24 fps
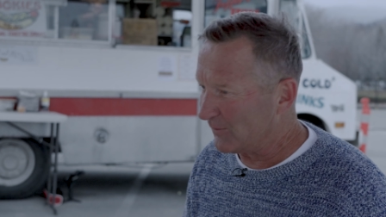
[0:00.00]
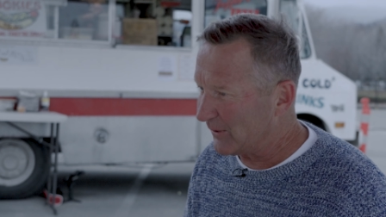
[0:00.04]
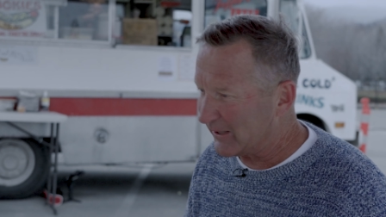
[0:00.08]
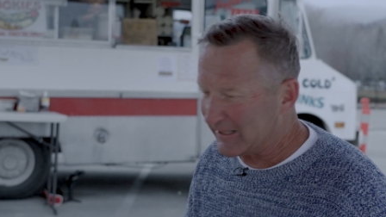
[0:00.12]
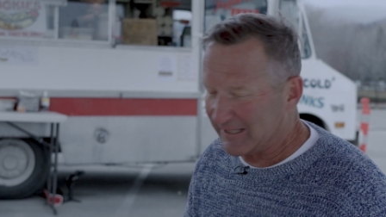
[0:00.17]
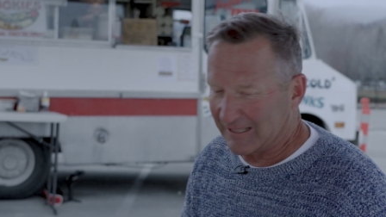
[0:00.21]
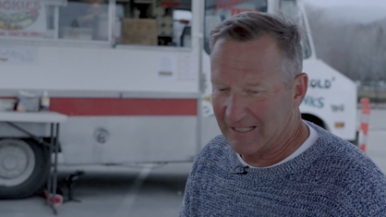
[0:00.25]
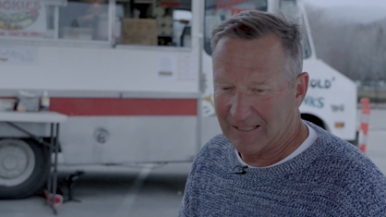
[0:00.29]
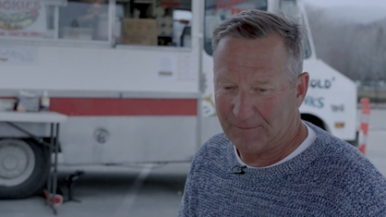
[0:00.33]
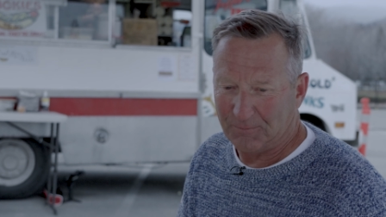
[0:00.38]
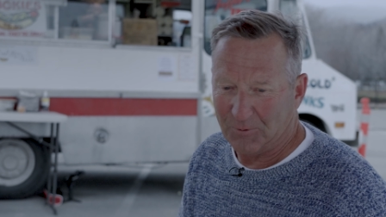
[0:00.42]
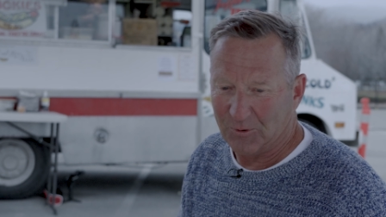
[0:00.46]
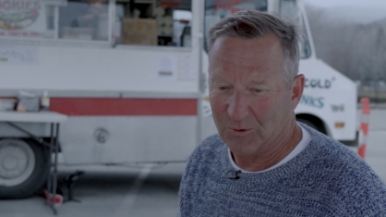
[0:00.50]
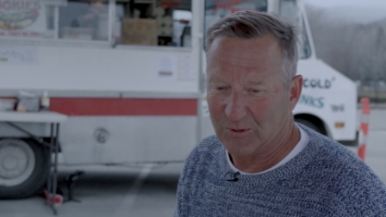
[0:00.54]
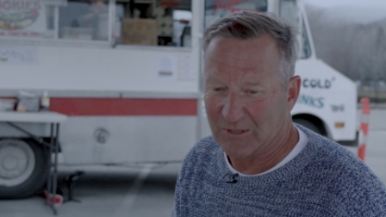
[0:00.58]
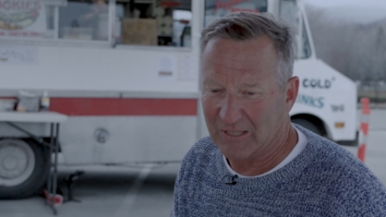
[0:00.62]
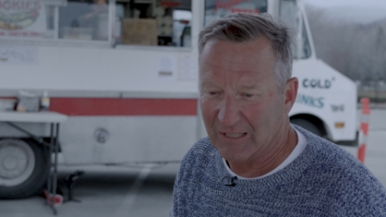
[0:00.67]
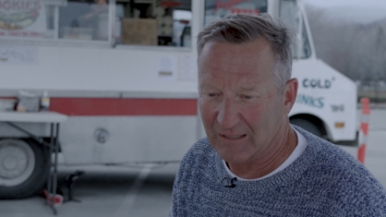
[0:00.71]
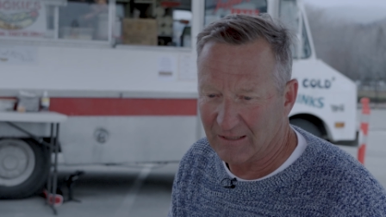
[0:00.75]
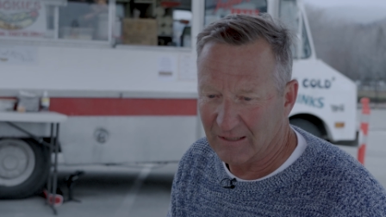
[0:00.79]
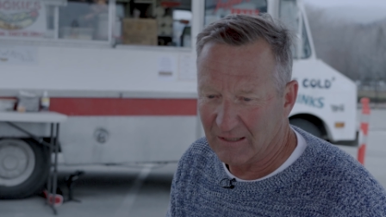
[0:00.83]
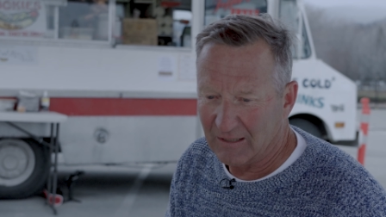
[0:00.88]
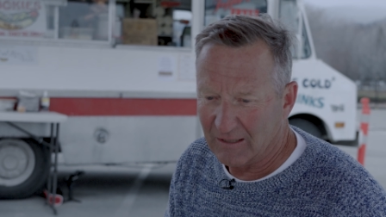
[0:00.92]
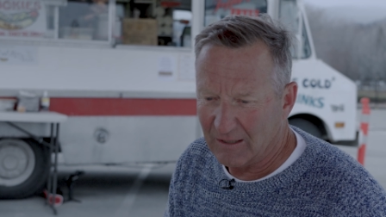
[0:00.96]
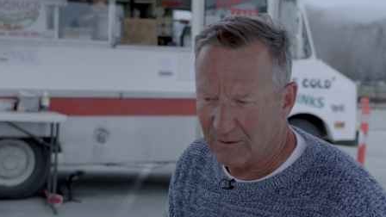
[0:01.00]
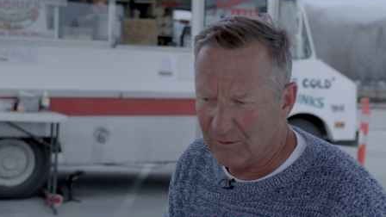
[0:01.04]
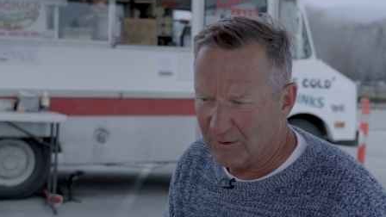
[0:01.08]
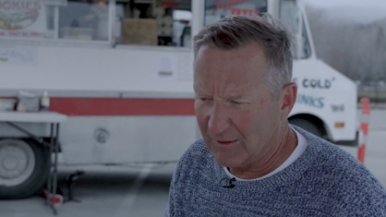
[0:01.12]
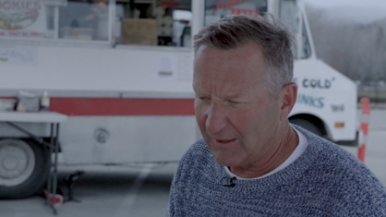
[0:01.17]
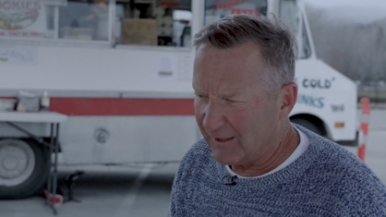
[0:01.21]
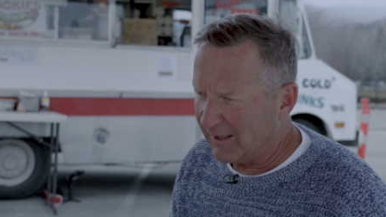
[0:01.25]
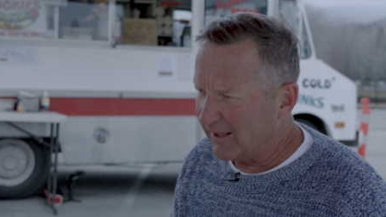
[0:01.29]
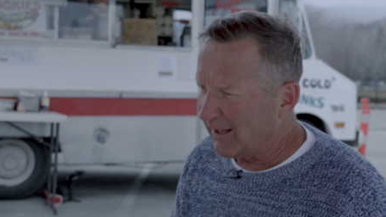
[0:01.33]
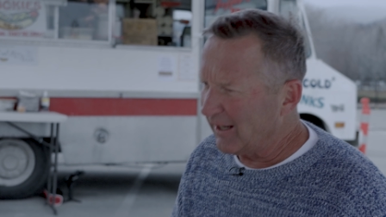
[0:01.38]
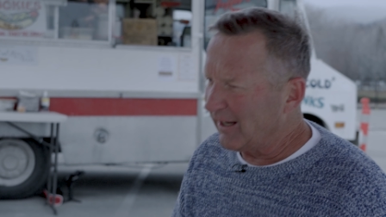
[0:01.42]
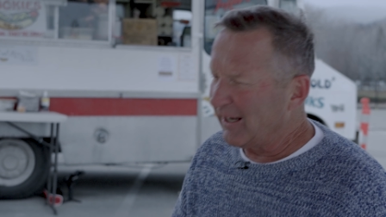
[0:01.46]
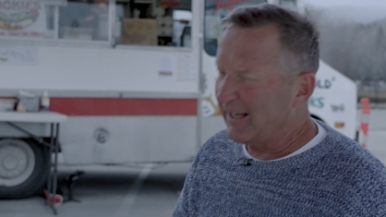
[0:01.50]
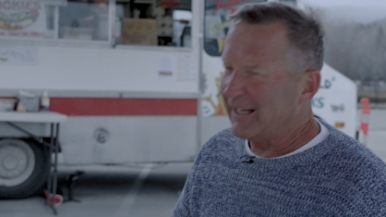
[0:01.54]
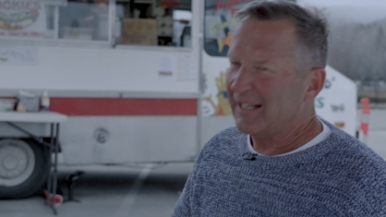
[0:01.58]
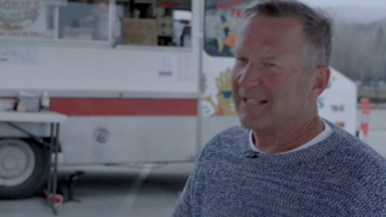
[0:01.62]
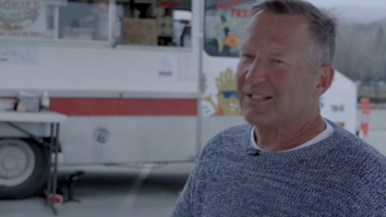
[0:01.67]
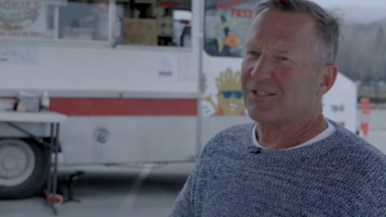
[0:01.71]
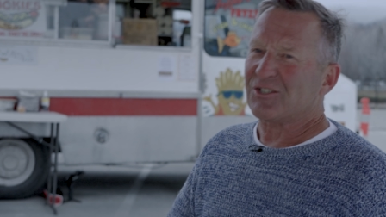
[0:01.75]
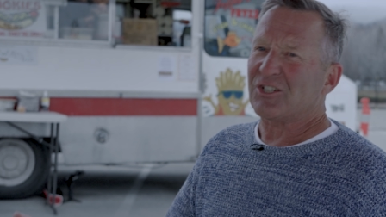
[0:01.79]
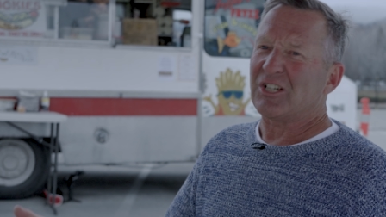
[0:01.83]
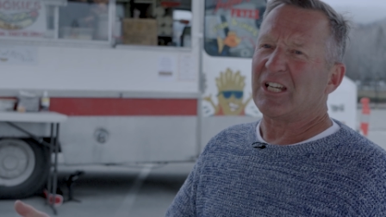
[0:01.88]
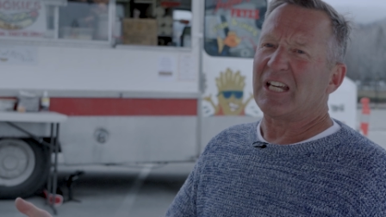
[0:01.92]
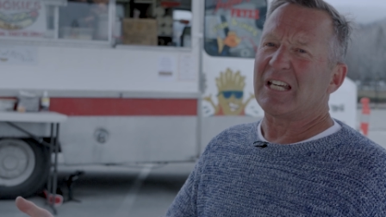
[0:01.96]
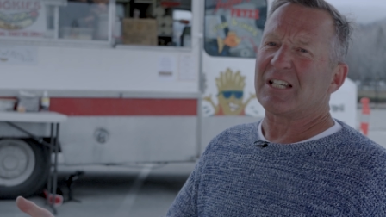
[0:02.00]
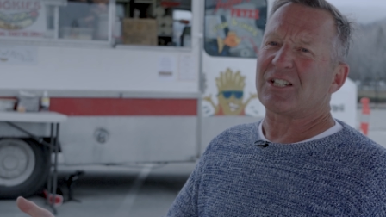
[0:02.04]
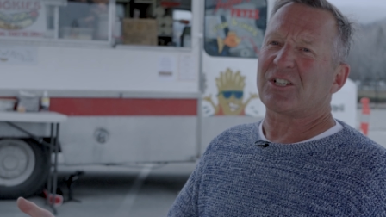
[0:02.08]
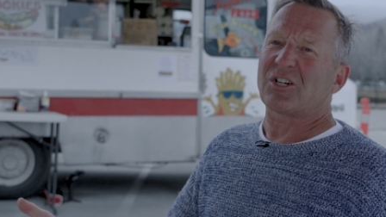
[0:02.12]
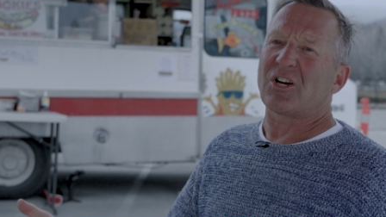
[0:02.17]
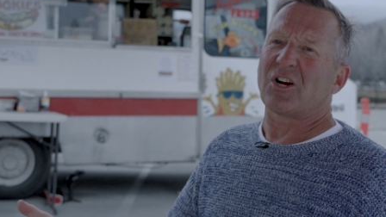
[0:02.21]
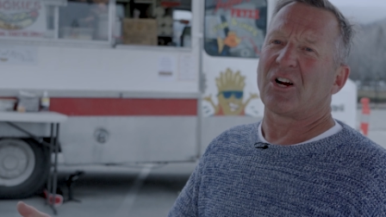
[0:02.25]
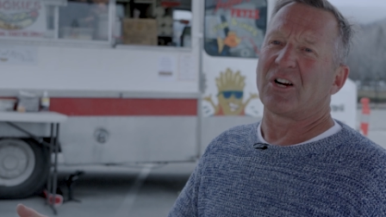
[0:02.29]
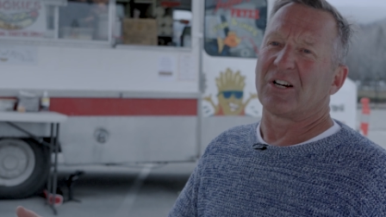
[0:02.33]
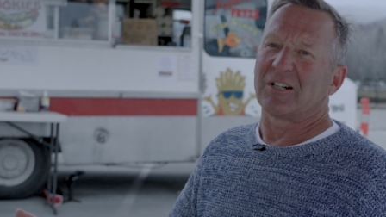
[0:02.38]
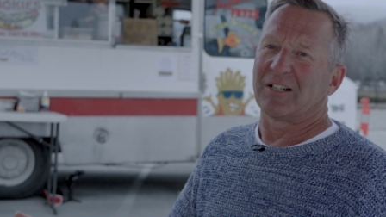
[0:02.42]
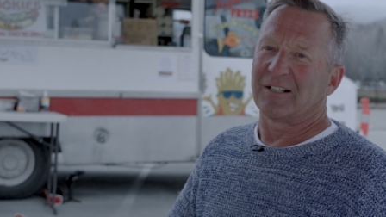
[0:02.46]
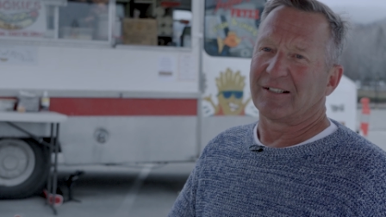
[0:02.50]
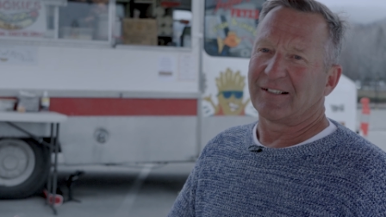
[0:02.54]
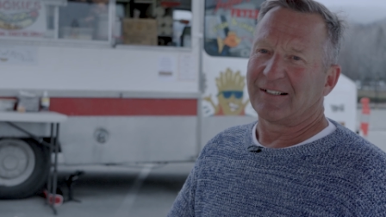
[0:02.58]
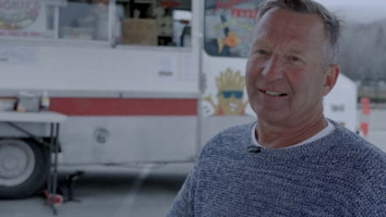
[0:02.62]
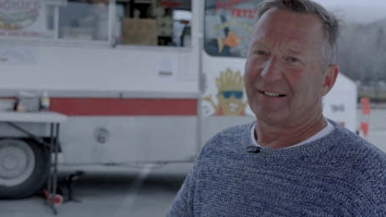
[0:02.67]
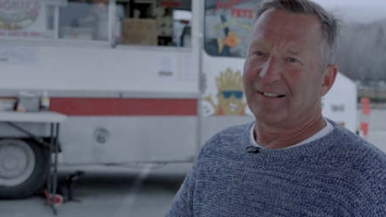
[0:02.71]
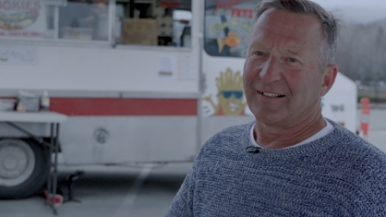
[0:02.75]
what's this poutine? It's cheese curd.